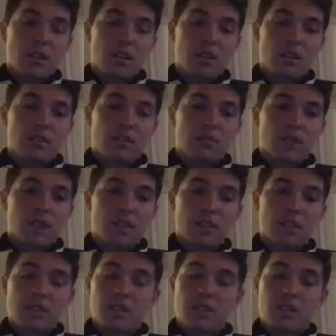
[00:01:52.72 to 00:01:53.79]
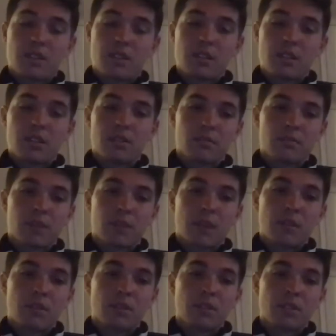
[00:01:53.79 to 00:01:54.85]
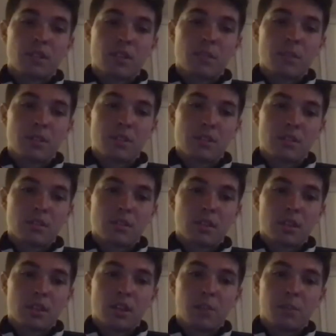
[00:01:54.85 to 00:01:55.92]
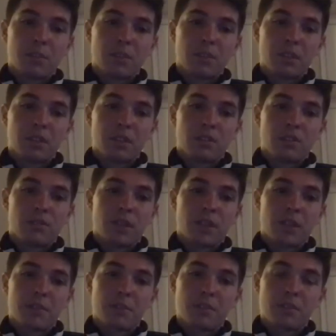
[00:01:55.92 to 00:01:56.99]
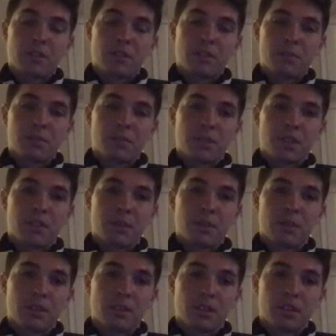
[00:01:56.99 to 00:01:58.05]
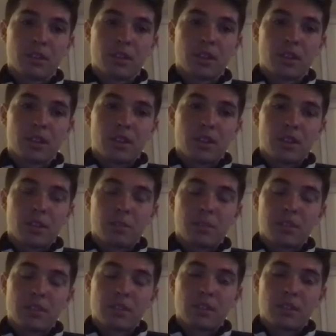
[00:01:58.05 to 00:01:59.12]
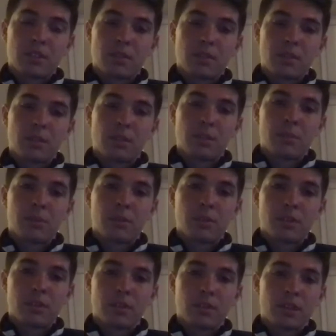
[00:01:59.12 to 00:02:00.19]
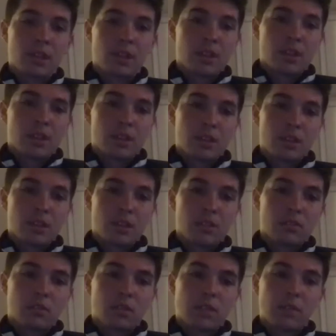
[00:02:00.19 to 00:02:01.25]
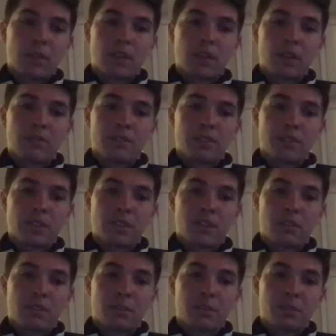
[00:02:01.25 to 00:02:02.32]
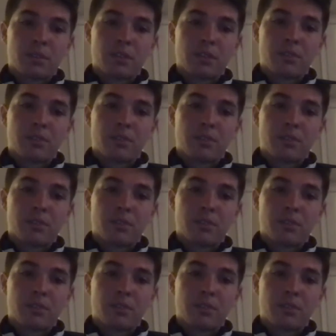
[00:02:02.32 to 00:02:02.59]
say as a senior, my role on the team is helping the freshmen and sophomores come into their place on the team a little bit more. You know, they might not feel as comfortable when they